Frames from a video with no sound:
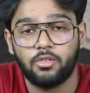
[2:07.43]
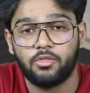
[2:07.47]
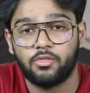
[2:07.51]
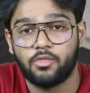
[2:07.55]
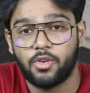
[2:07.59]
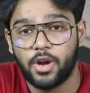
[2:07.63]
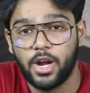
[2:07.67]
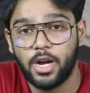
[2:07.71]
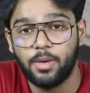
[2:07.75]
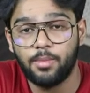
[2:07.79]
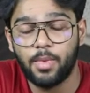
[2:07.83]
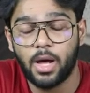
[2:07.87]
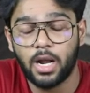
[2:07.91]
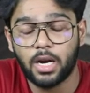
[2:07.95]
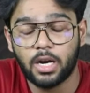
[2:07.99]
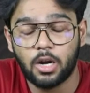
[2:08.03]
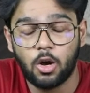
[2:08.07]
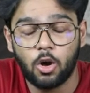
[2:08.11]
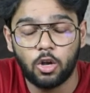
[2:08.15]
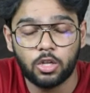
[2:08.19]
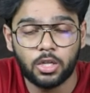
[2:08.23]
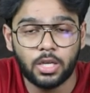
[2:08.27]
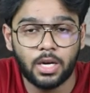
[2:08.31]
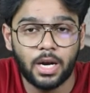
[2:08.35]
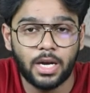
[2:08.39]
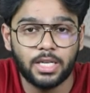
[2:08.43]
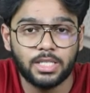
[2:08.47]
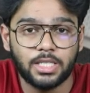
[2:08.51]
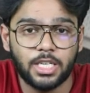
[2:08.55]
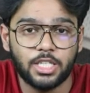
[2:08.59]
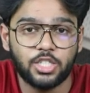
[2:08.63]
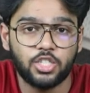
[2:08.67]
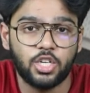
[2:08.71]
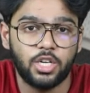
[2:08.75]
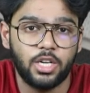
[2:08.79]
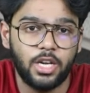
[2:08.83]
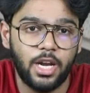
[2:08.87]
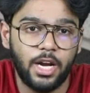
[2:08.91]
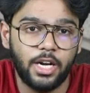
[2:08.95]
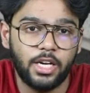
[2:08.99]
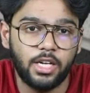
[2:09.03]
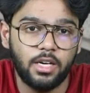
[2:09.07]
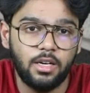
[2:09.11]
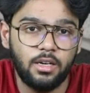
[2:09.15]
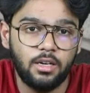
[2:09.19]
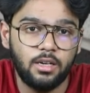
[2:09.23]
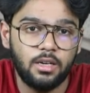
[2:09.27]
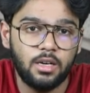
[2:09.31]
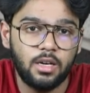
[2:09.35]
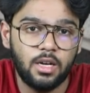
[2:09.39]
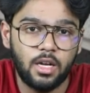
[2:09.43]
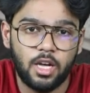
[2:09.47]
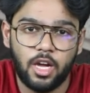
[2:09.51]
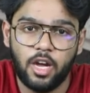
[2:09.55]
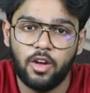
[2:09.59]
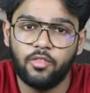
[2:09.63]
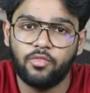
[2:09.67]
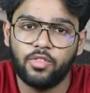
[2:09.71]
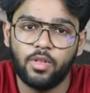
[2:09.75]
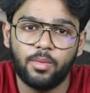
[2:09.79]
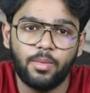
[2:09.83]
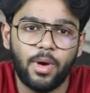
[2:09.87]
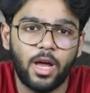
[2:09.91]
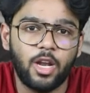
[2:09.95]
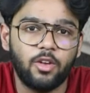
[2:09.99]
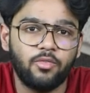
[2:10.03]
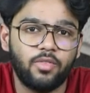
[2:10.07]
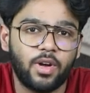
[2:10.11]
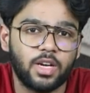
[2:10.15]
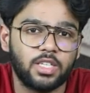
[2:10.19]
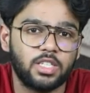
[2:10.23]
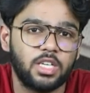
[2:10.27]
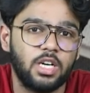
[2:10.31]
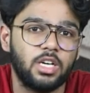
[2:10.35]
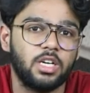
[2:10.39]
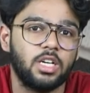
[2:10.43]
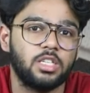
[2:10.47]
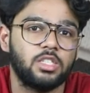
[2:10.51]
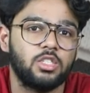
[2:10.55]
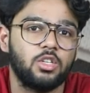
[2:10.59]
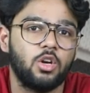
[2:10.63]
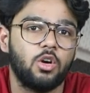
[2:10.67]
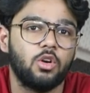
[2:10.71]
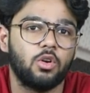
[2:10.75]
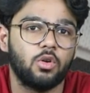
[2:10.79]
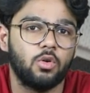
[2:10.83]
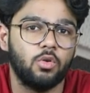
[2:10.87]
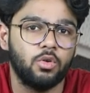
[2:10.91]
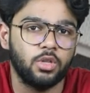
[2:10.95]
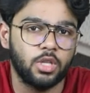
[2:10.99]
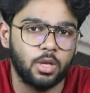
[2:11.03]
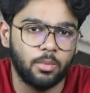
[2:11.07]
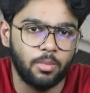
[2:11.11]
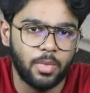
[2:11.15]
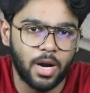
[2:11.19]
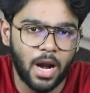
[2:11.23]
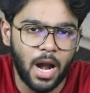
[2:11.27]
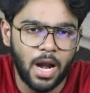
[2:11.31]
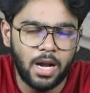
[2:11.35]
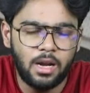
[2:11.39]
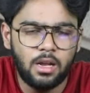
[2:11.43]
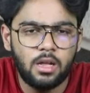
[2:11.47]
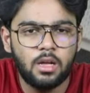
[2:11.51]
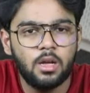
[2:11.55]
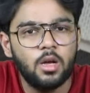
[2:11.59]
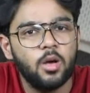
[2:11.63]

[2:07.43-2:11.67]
trademark authorization letter if the manufacturer does not own the brand,